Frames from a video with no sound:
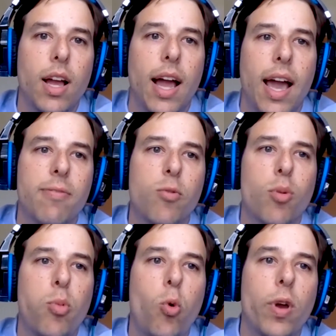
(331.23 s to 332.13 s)
at a
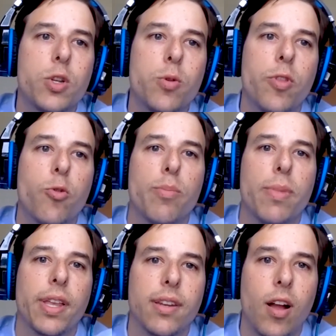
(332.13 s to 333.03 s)
$4.23
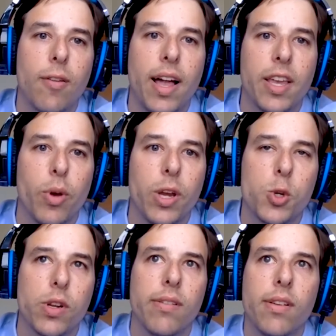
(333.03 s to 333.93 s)
million
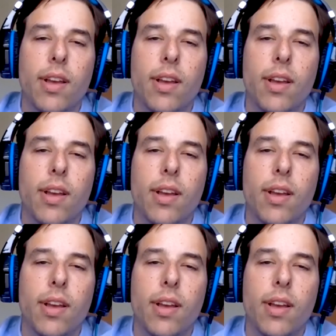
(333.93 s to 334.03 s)
valuation.